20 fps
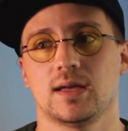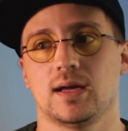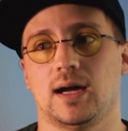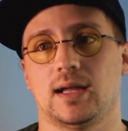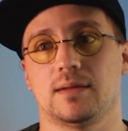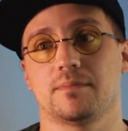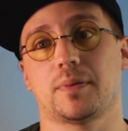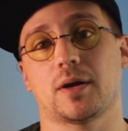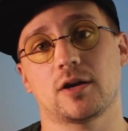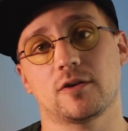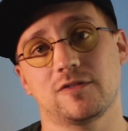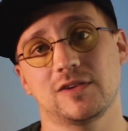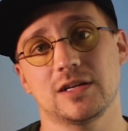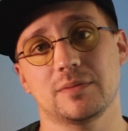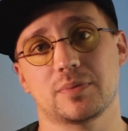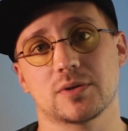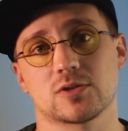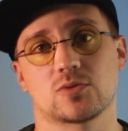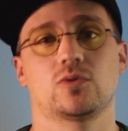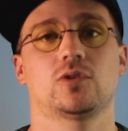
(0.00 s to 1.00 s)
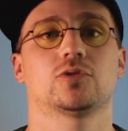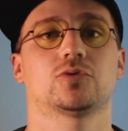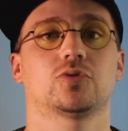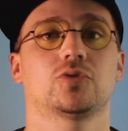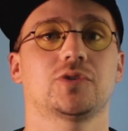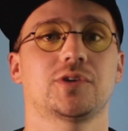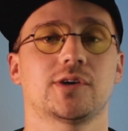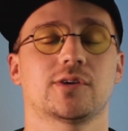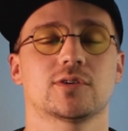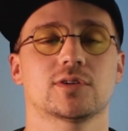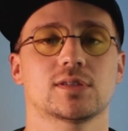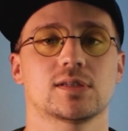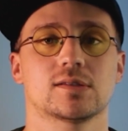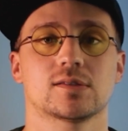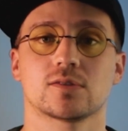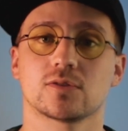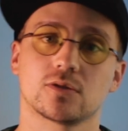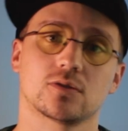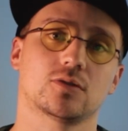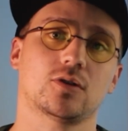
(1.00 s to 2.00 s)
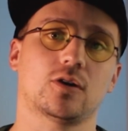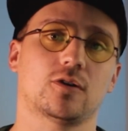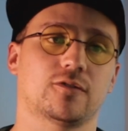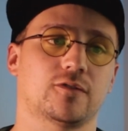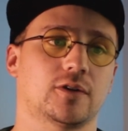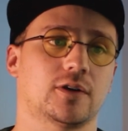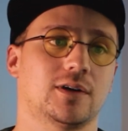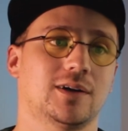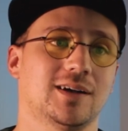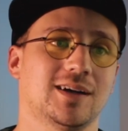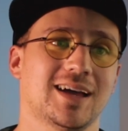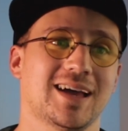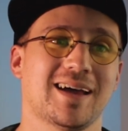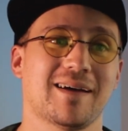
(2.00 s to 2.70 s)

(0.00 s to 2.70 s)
And Empire Flippers, well, 2 years is tougher,